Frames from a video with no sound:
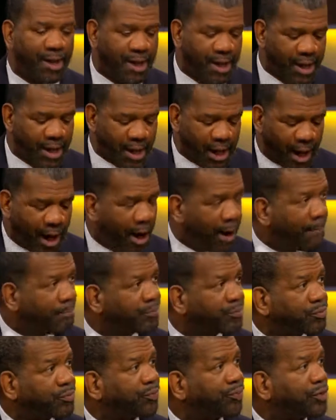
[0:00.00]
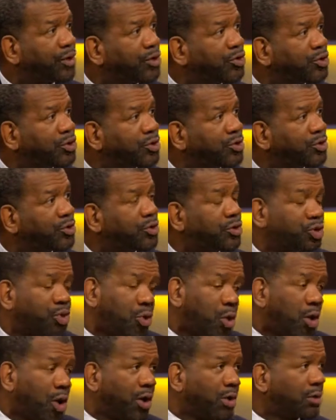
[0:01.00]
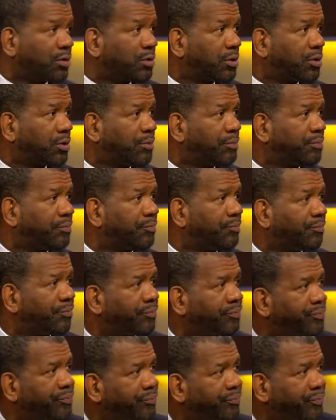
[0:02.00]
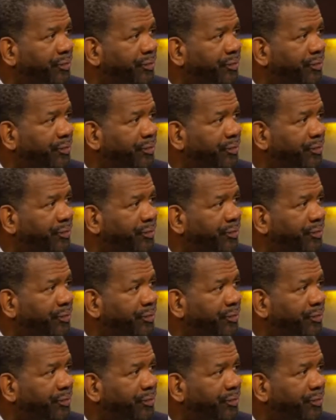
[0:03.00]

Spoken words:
Can I push back? You got it for a second? All right, let me just jump in